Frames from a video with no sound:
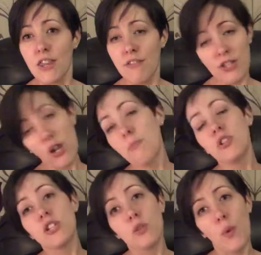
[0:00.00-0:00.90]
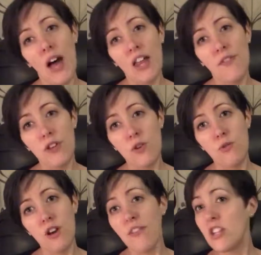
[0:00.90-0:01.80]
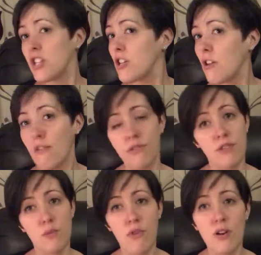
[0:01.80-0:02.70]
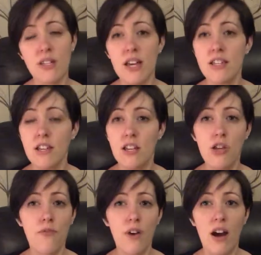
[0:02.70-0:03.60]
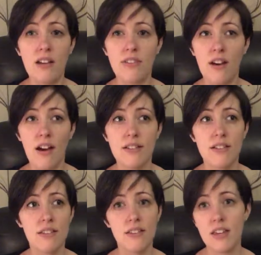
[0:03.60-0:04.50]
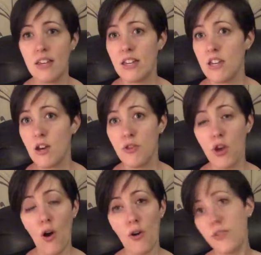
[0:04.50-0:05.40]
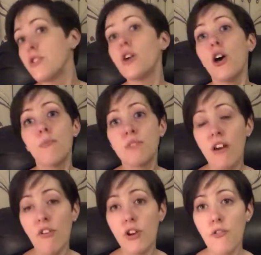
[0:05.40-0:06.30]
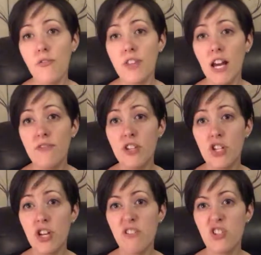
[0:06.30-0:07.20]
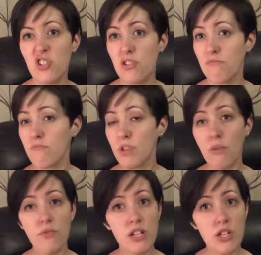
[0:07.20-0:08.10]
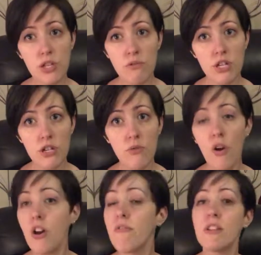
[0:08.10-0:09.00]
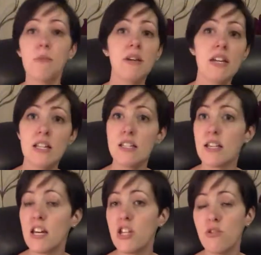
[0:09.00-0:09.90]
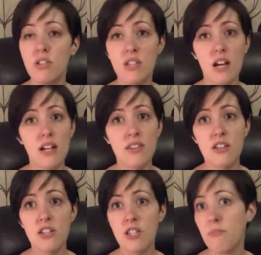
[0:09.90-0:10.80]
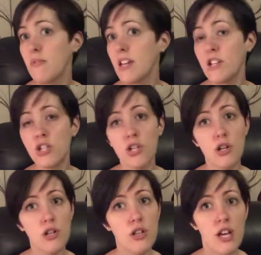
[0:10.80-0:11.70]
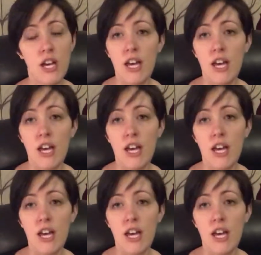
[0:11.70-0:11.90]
There is an option as well if you eventually go through this process and you find that the terms that are on offer for the life insurance just don't really suit you, or even at the beginning stage you decide that the potential